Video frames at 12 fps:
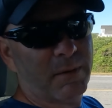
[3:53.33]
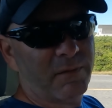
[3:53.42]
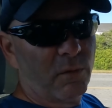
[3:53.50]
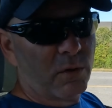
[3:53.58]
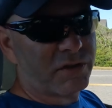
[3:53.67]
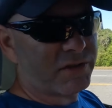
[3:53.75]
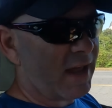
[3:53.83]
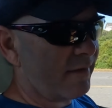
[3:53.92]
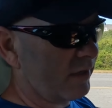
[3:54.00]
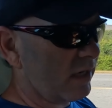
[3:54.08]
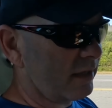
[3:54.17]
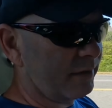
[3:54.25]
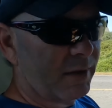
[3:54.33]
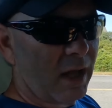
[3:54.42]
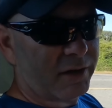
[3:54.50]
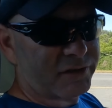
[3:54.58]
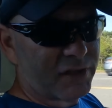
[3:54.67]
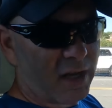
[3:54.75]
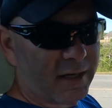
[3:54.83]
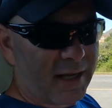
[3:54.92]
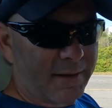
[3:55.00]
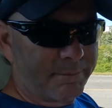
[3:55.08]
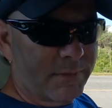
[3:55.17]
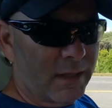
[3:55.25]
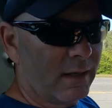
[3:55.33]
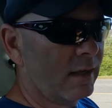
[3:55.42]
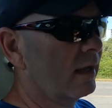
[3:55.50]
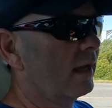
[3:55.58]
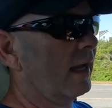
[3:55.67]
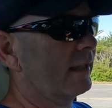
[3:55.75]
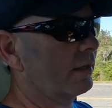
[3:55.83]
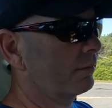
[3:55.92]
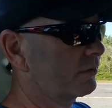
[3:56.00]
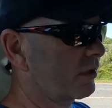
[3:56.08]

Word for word: before seven on a Sunday, and there was